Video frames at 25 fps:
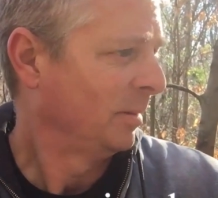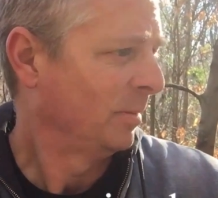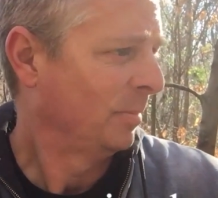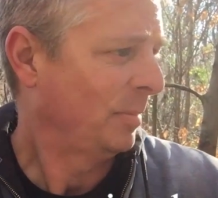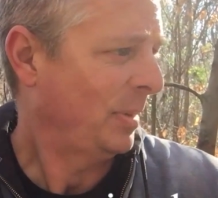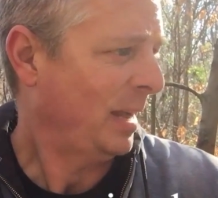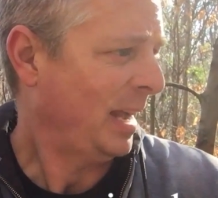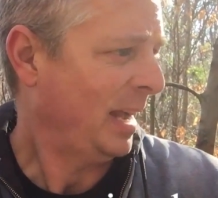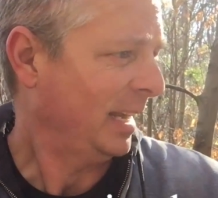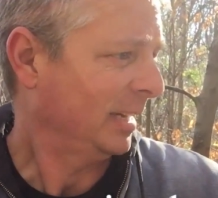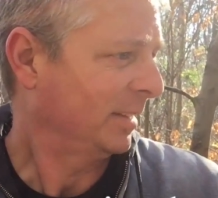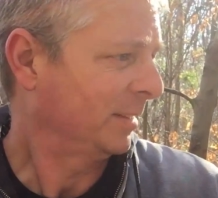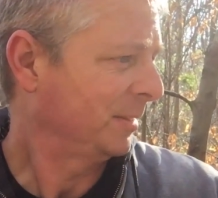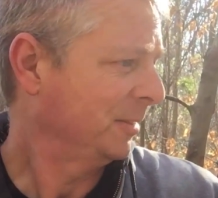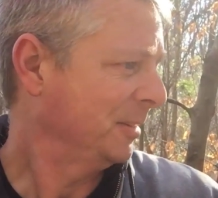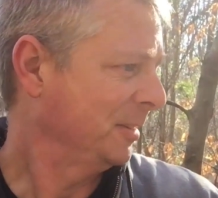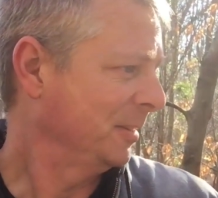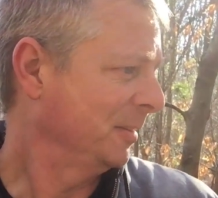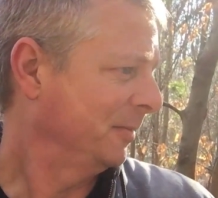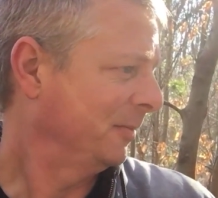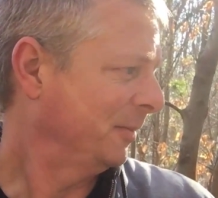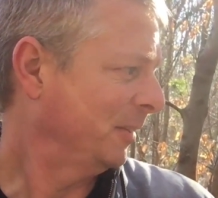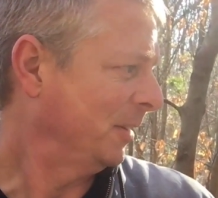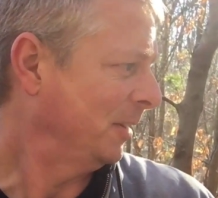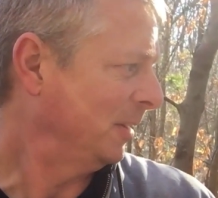back during the
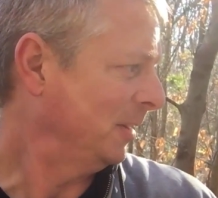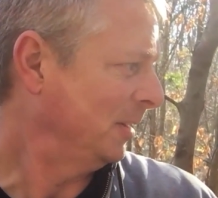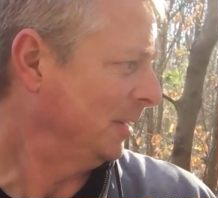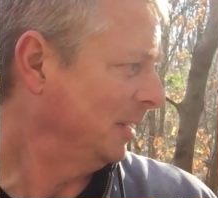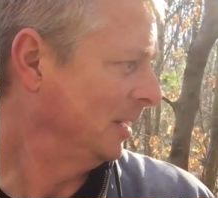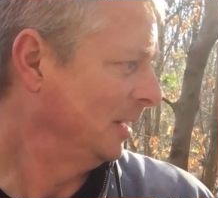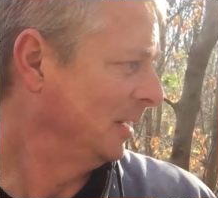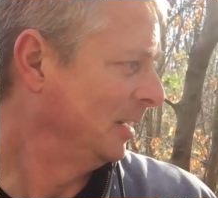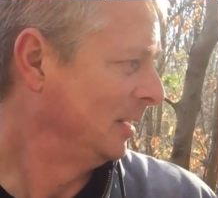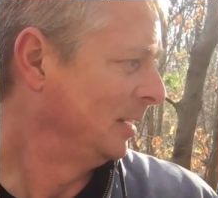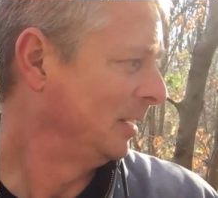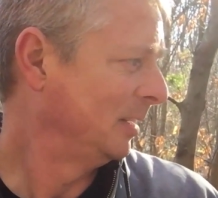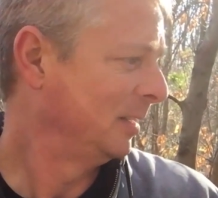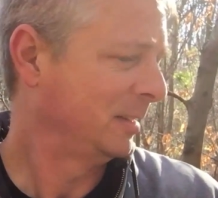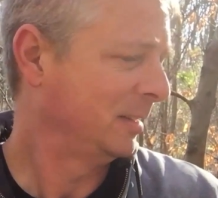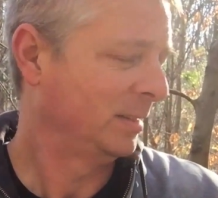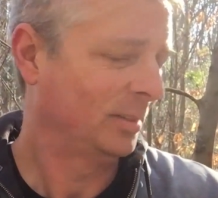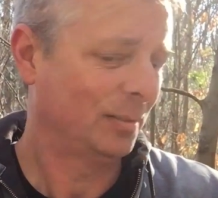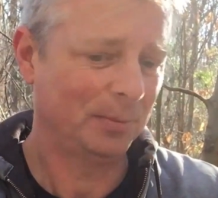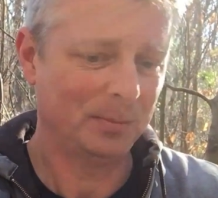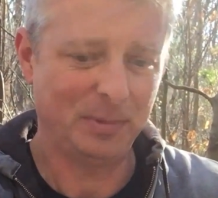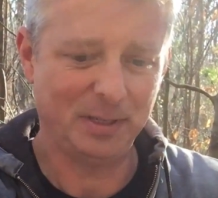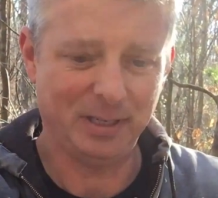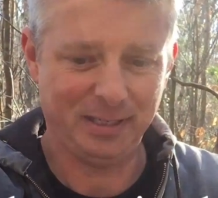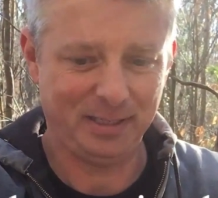fall,
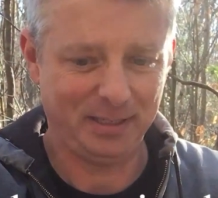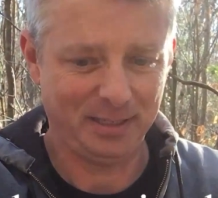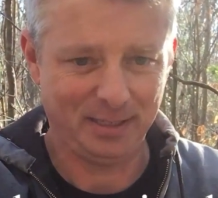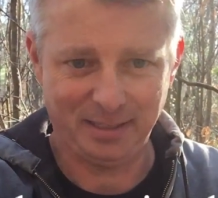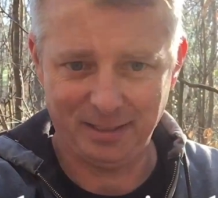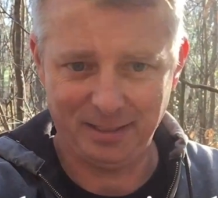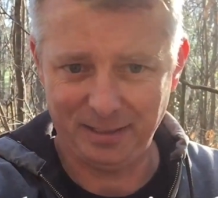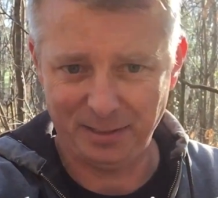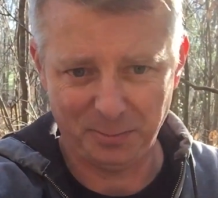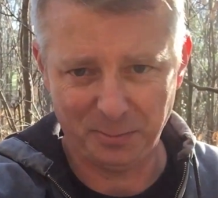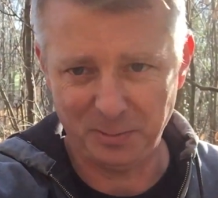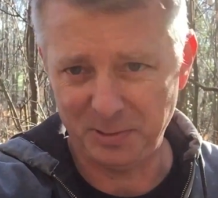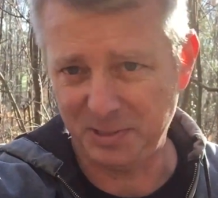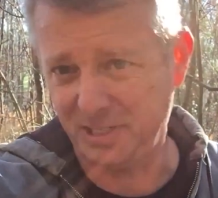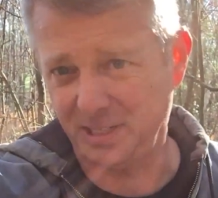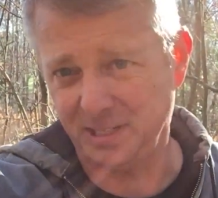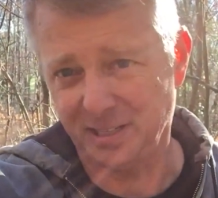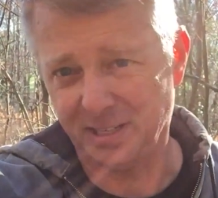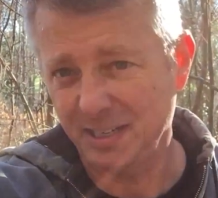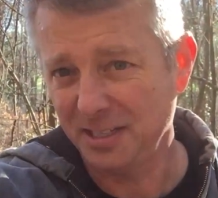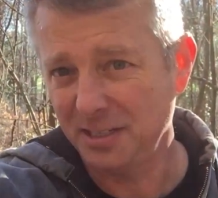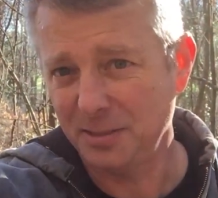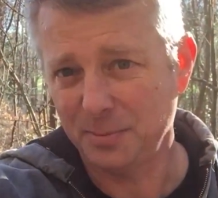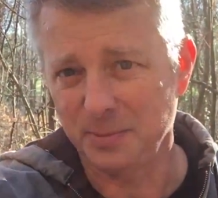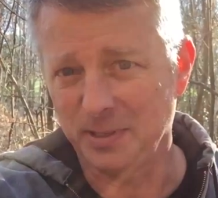but there wasn't
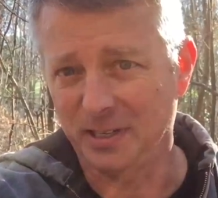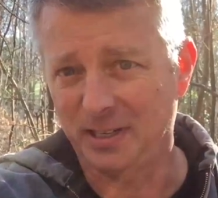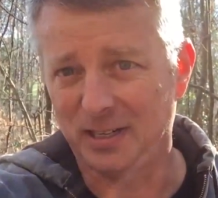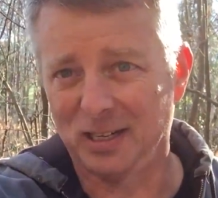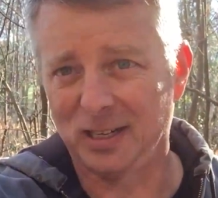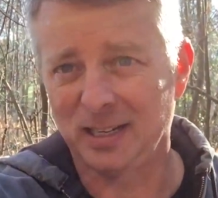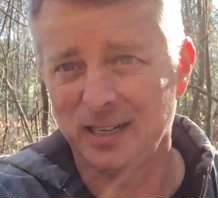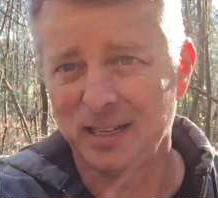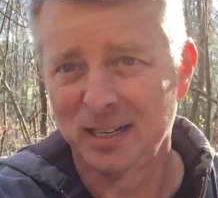this many.